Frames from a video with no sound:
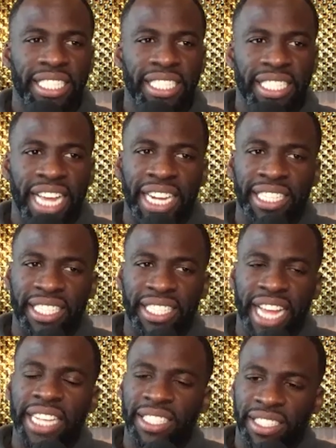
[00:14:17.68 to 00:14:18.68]

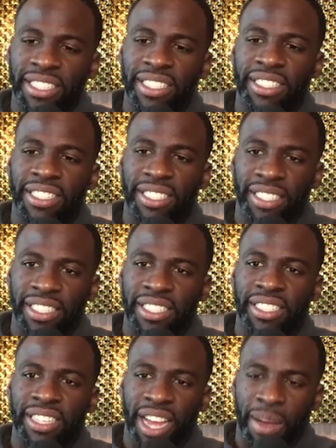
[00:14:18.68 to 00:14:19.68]
that's
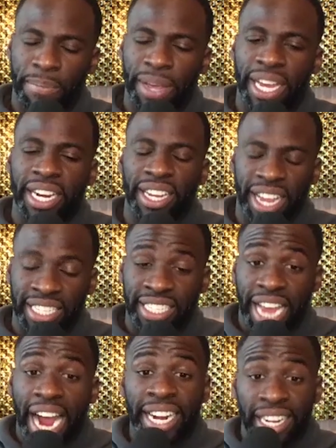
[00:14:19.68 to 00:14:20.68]
a bit
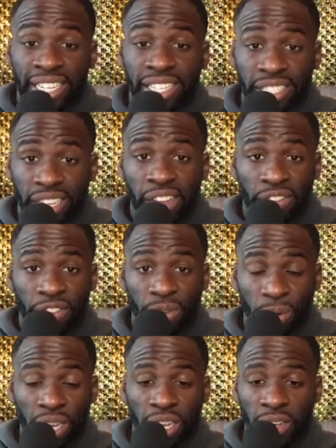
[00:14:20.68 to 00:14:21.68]
exciting, if you
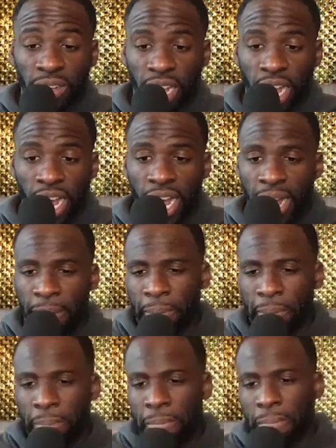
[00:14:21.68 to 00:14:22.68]
will,
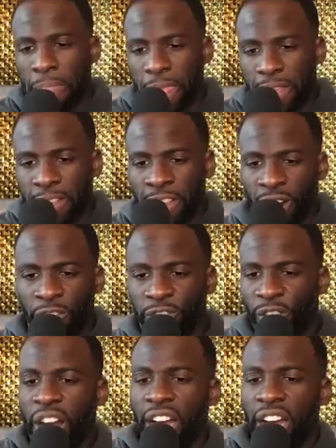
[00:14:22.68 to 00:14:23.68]
you know,
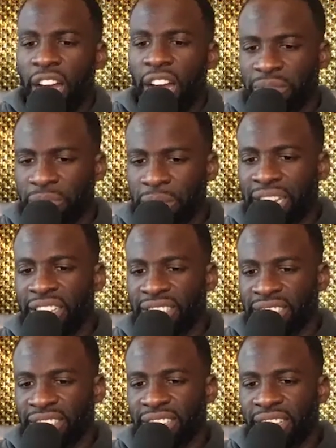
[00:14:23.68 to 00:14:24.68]
for us,
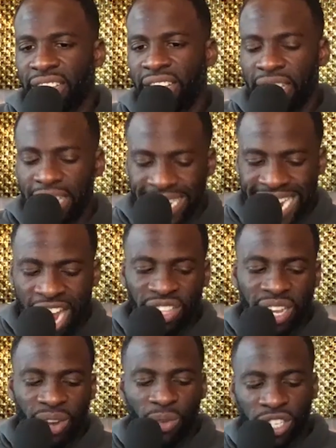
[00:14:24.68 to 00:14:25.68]
because now
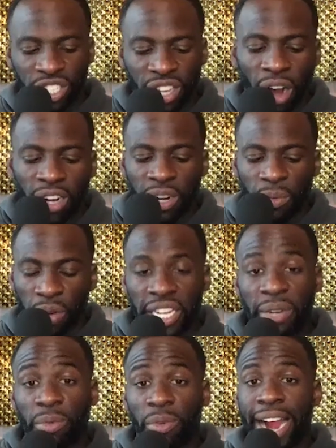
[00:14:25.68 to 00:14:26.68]
that we're starting to
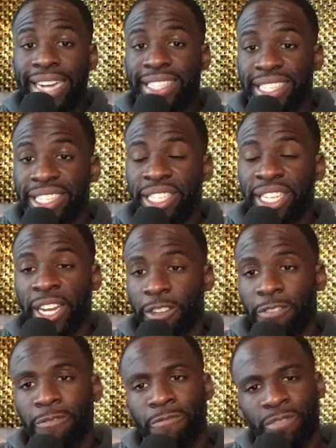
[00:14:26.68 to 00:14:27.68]
really right this ship,
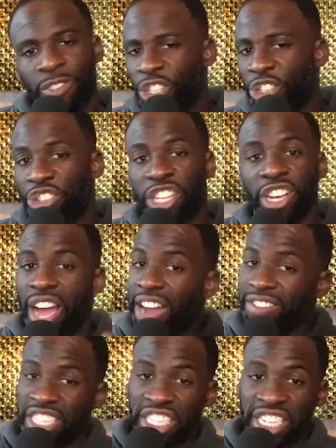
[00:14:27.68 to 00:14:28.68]
you still
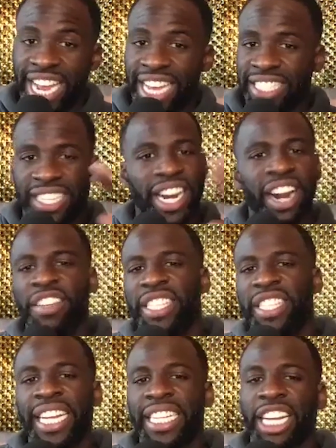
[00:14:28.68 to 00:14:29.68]
have a chance at
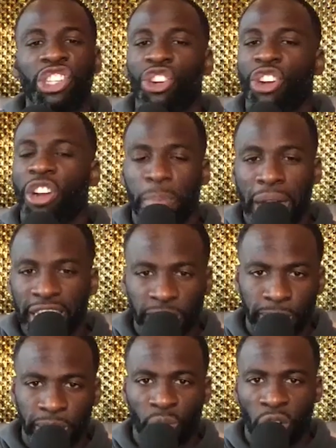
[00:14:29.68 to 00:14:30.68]
everything that you could
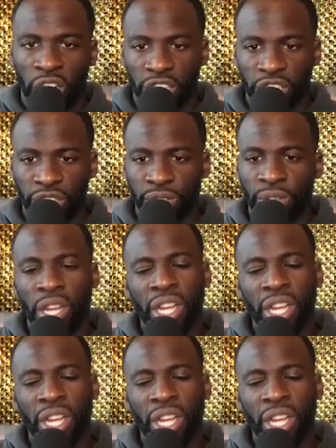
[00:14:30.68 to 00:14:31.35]
possibly want to do.